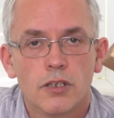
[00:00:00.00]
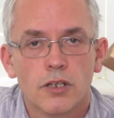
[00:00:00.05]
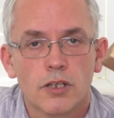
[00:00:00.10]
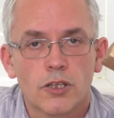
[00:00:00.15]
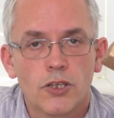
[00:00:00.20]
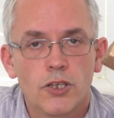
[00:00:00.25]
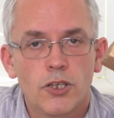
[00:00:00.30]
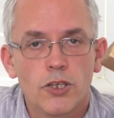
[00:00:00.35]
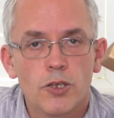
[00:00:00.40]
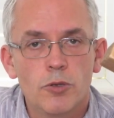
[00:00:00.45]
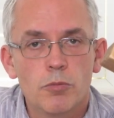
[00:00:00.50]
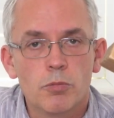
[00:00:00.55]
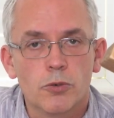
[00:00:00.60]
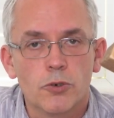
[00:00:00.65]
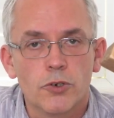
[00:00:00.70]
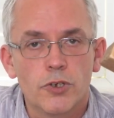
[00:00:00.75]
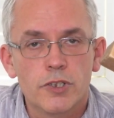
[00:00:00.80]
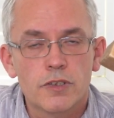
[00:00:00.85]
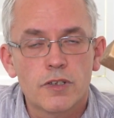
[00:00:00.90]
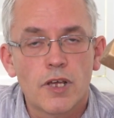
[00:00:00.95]

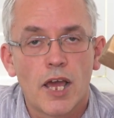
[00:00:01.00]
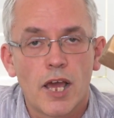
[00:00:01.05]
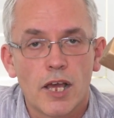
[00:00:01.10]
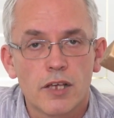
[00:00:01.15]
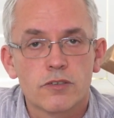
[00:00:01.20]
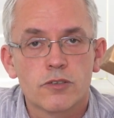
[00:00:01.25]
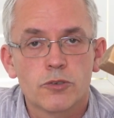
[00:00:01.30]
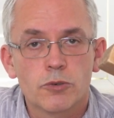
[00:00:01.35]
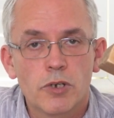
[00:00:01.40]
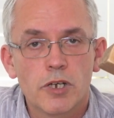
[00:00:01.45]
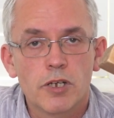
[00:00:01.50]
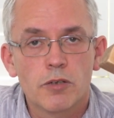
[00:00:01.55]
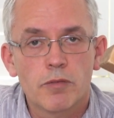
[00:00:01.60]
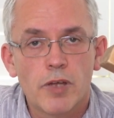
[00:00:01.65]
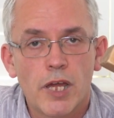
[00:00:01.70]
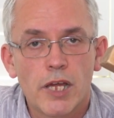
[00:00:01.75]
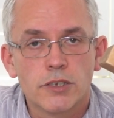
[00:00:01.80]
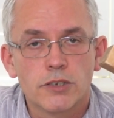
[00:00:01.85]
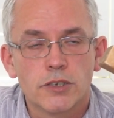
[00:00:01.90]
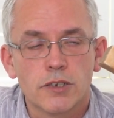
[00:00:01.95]
Cuboid has 12
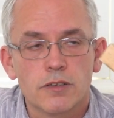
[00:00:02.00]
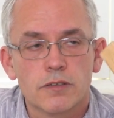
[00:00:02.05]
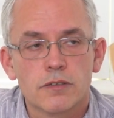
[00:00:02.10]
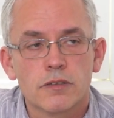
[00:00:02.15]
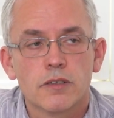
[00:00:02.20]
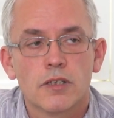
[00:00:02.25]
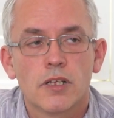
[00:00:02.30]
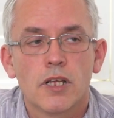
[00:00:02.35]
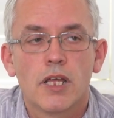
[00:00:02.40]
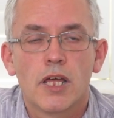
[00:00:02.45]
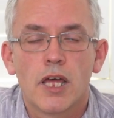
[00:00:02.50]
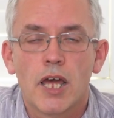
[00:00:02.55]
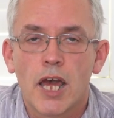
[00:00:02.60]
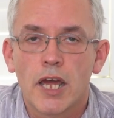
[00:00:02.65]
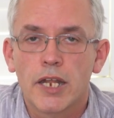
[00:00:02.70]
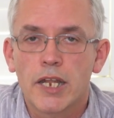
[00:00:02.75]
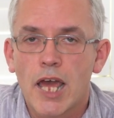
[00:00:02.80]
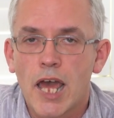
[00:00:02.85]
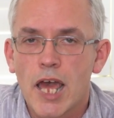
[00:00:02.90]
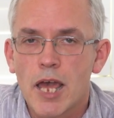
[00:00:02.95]
edges.
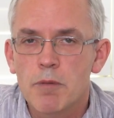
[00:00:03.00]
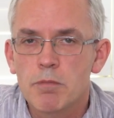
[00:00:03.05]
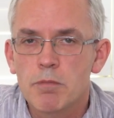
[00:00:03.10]
And how